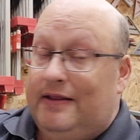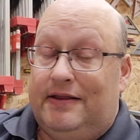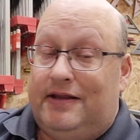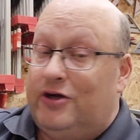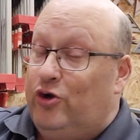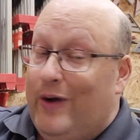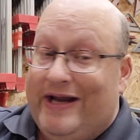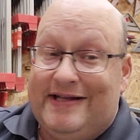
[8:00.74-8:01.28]

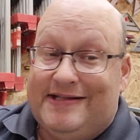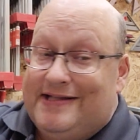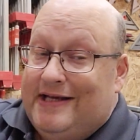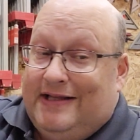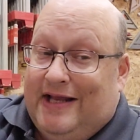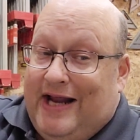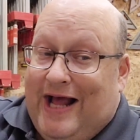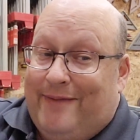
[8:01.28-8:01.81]
the greatest
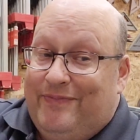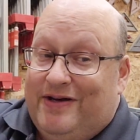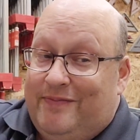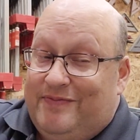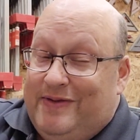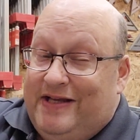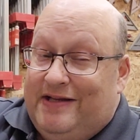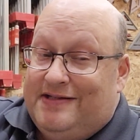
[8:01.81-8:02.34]
thing that happened
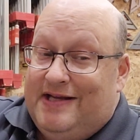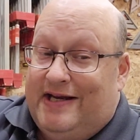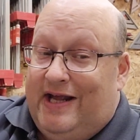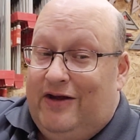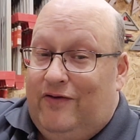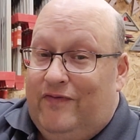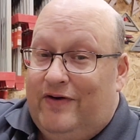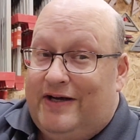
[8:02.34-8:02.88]
to me today
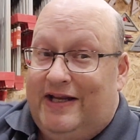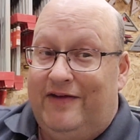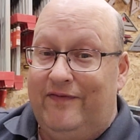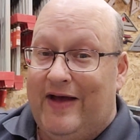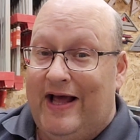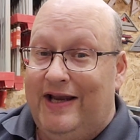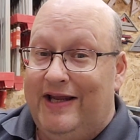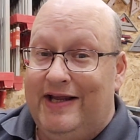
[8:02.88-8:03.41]
over at Lee
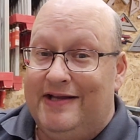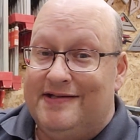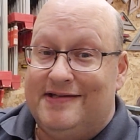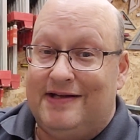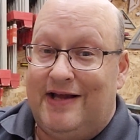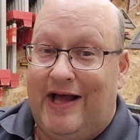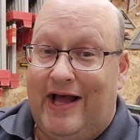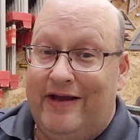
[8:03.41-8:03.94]
Valley is
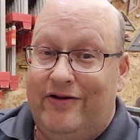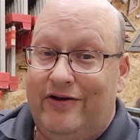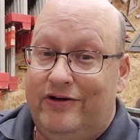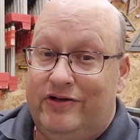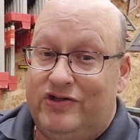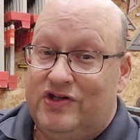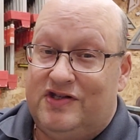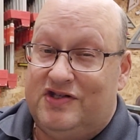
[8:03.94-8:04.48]
the guy could
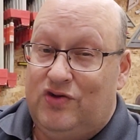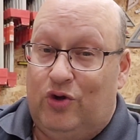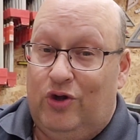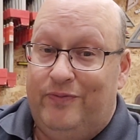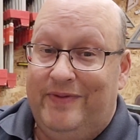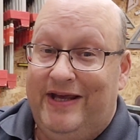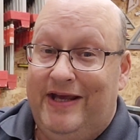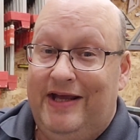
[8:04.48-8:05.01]
have
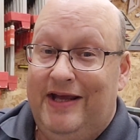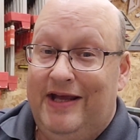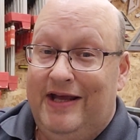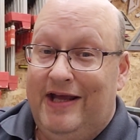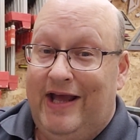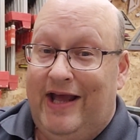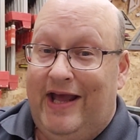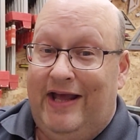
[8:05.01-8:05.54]
sold me
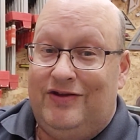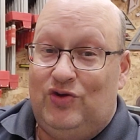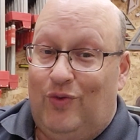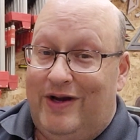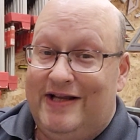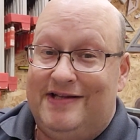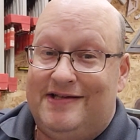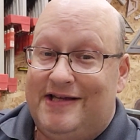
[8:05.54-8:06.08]
a
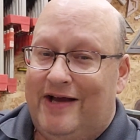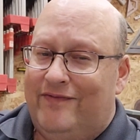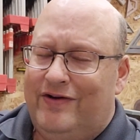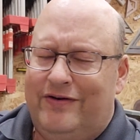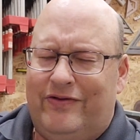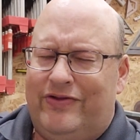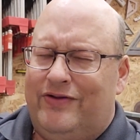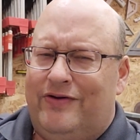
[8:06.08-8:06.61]

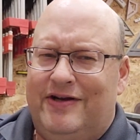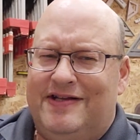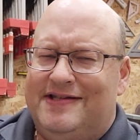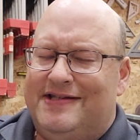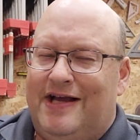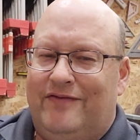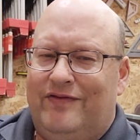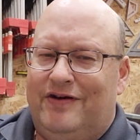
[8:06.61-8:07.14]
$27 or
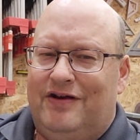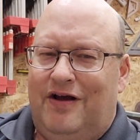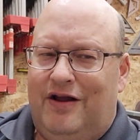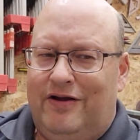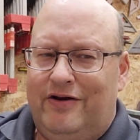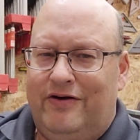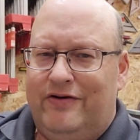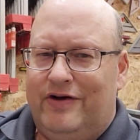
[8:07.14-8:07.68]

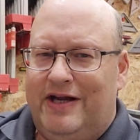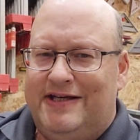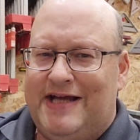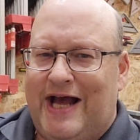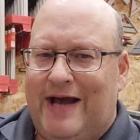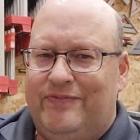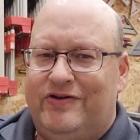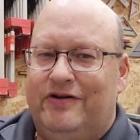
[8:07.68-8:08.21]
$37
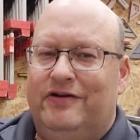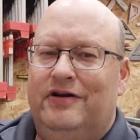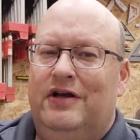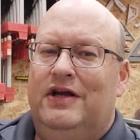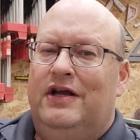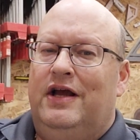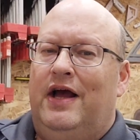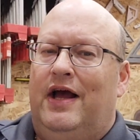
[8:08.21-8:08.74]
adapter
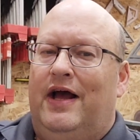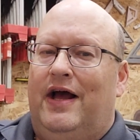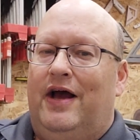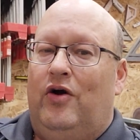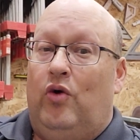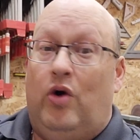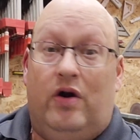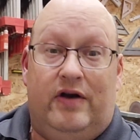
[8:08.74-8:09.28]

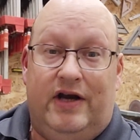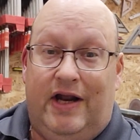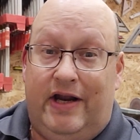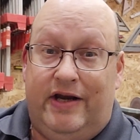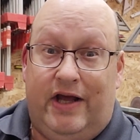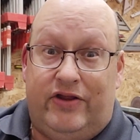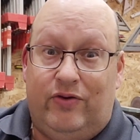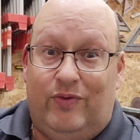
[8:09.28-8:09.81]
or
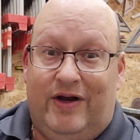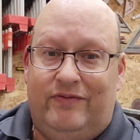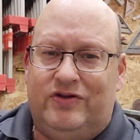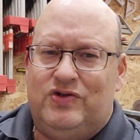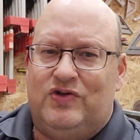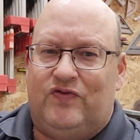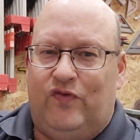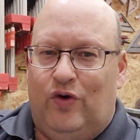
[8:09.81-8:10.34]
another one
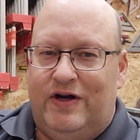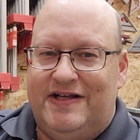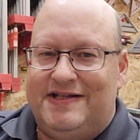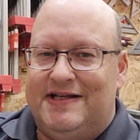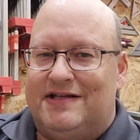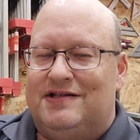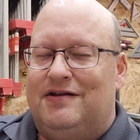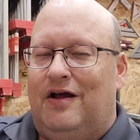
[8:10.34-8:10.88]
which was
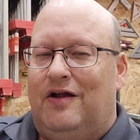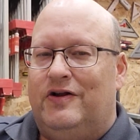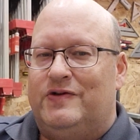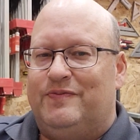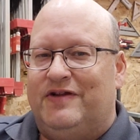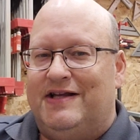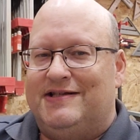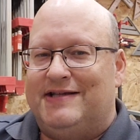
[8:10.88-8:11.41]
$46
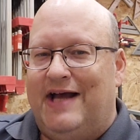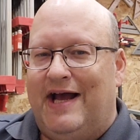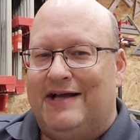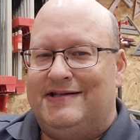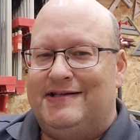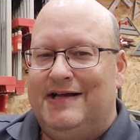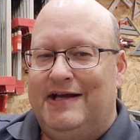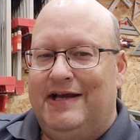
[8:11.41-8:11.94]
plus
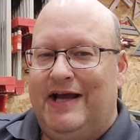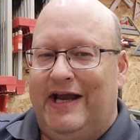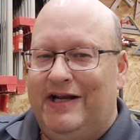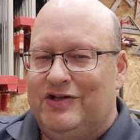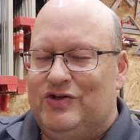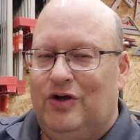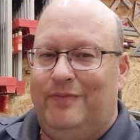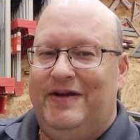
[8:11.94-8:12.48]
tax, and
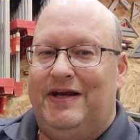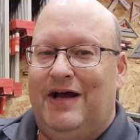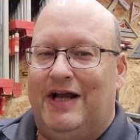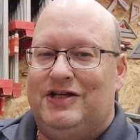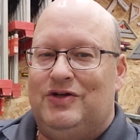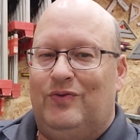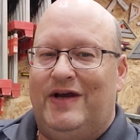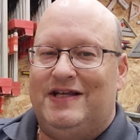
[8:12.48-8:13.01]
he told me
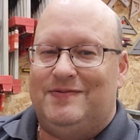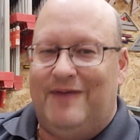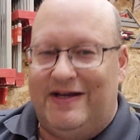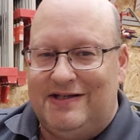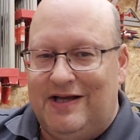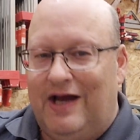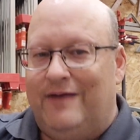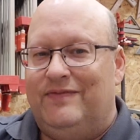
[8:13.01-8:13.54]
not to waste my
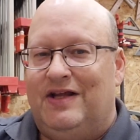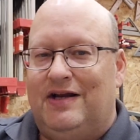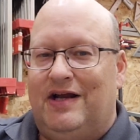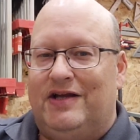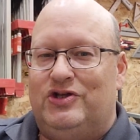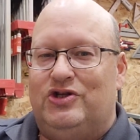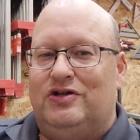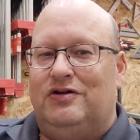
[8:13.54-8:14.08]
time, that
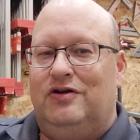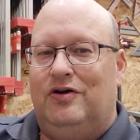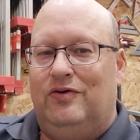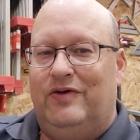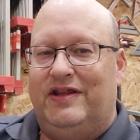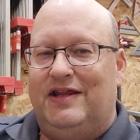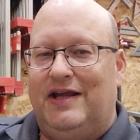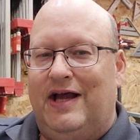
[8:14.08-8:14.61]
I should go
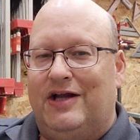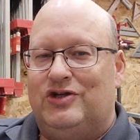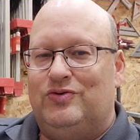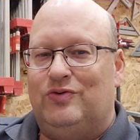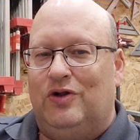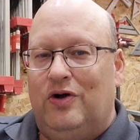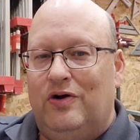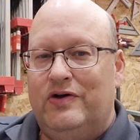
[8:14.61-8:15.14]
with the
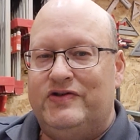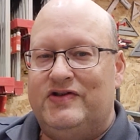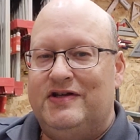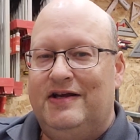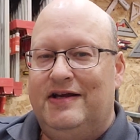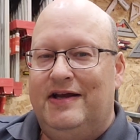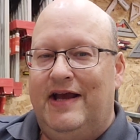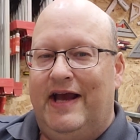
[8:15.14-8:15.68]
actual hose
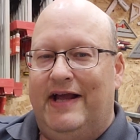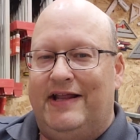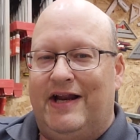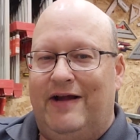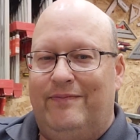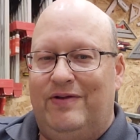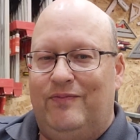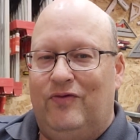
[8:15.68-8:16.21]
and that
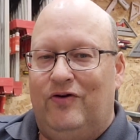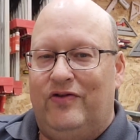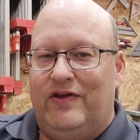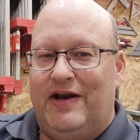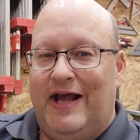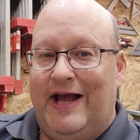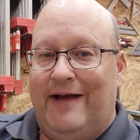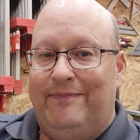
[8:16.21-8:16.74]
I'd be more
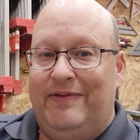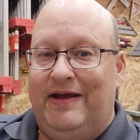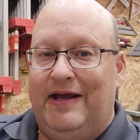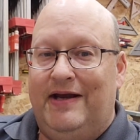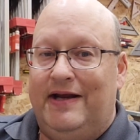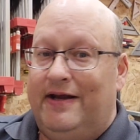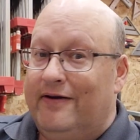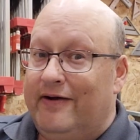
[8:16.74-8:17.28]
than happy.
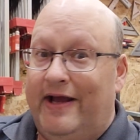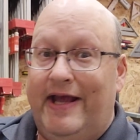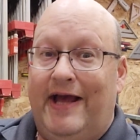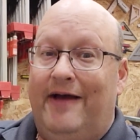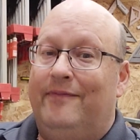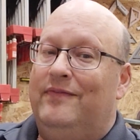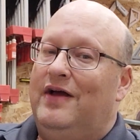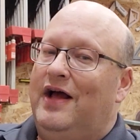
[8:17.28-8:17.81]
And here I
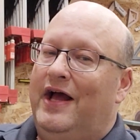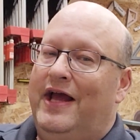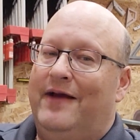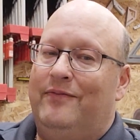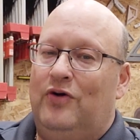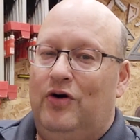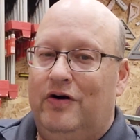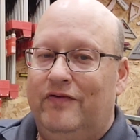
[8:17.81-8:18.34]

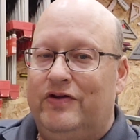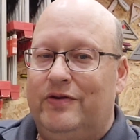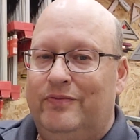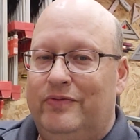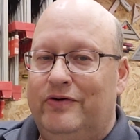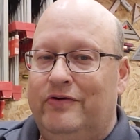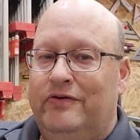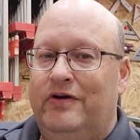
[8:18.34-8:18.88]
am over the
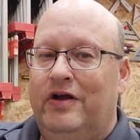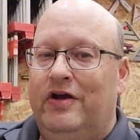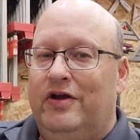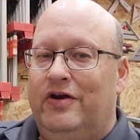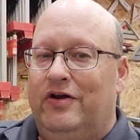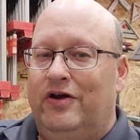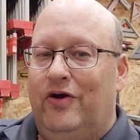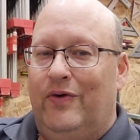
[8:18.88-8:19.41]
moon,
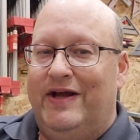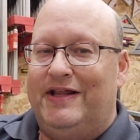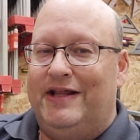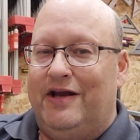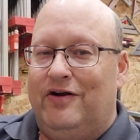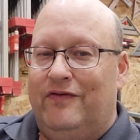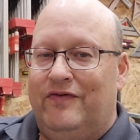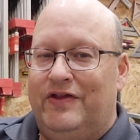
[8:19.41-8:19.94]
knowing
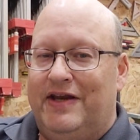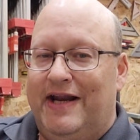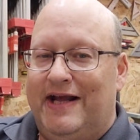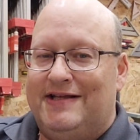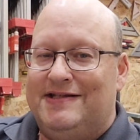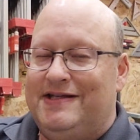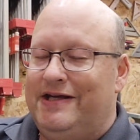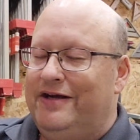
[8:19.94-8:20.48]
that over the
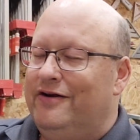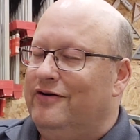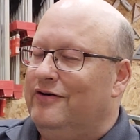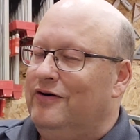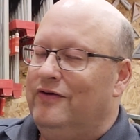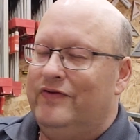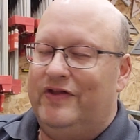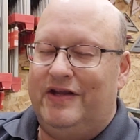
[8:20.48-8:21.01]
next year,
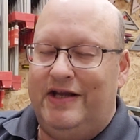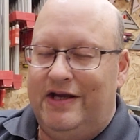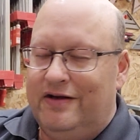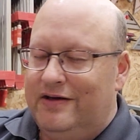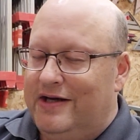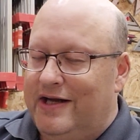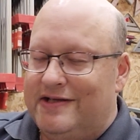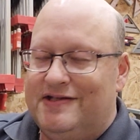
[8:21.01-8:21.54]

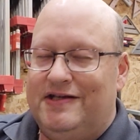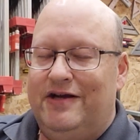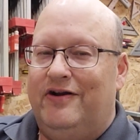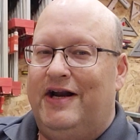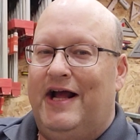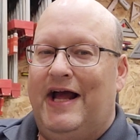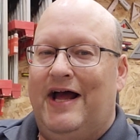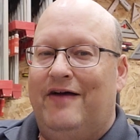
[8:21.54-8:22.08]
next year
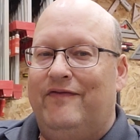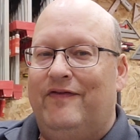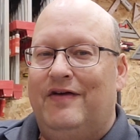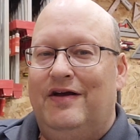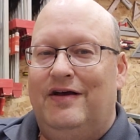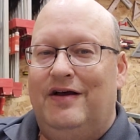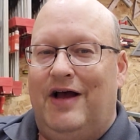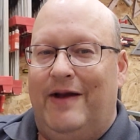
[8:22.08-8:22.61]
and a half,
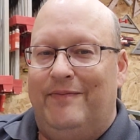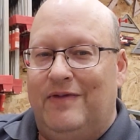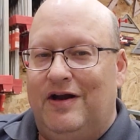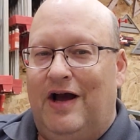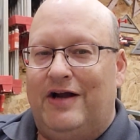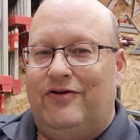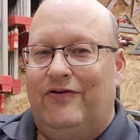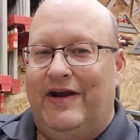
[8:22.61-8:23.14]
I'm
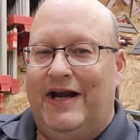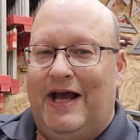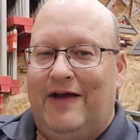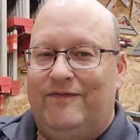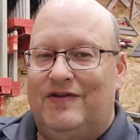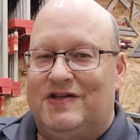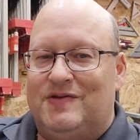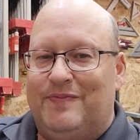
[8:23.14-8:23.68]
not going to
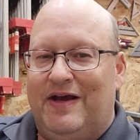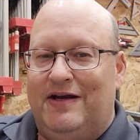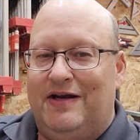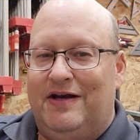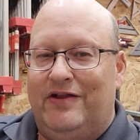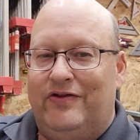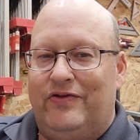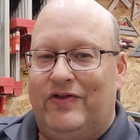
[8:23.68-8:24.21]
have to spend
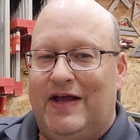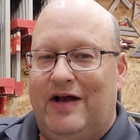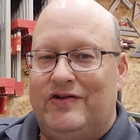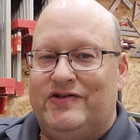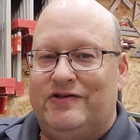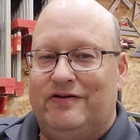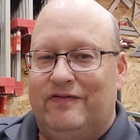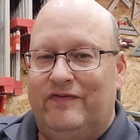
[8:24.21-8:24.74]
another
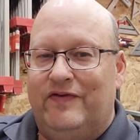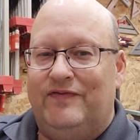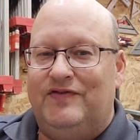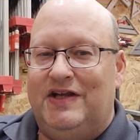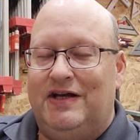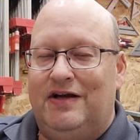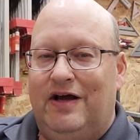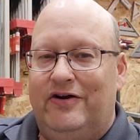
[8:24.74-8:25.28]
$1,000 or
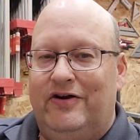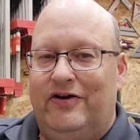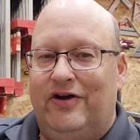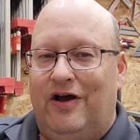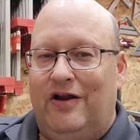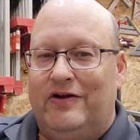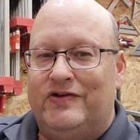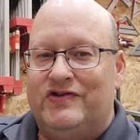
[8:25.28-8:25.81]

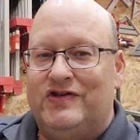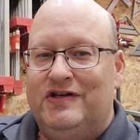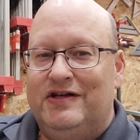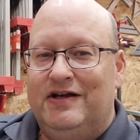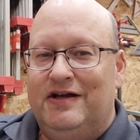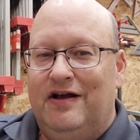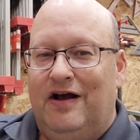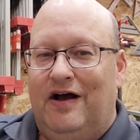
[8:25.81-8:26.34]
$1,500
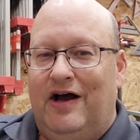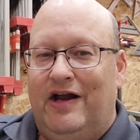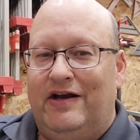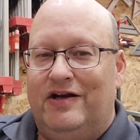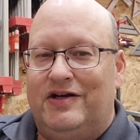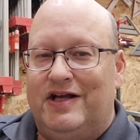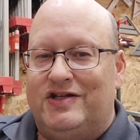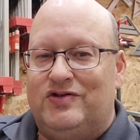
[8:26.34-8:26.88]
on
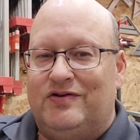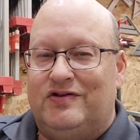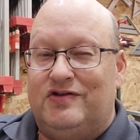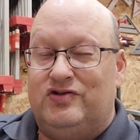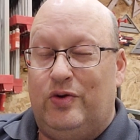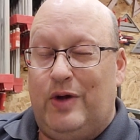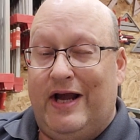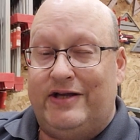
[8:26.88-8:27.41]
a dust
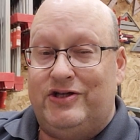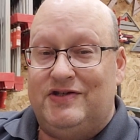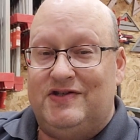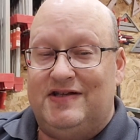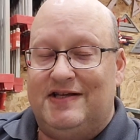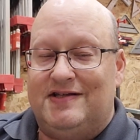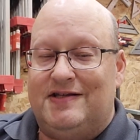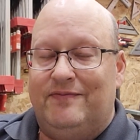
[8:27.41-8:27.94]
extraction
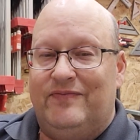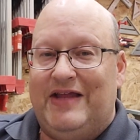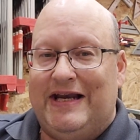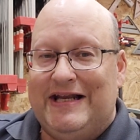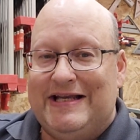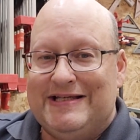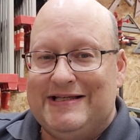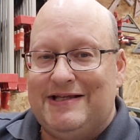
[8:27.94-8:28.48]
system
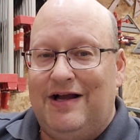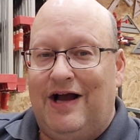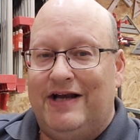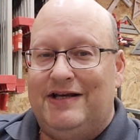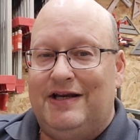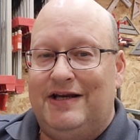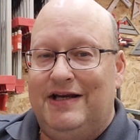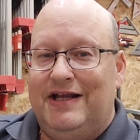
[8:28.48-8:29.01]
that is
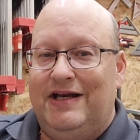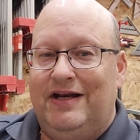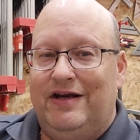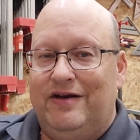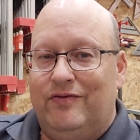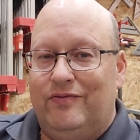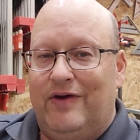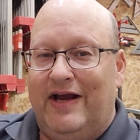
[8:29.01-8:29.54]
not
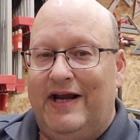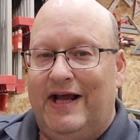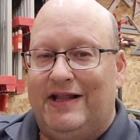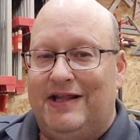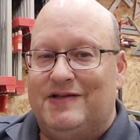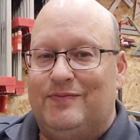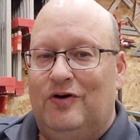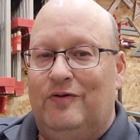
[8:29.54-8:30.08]
needed right at
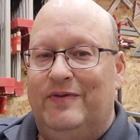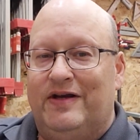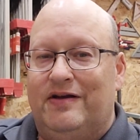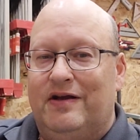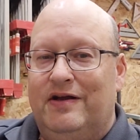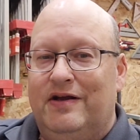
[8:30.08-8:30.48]
this moment.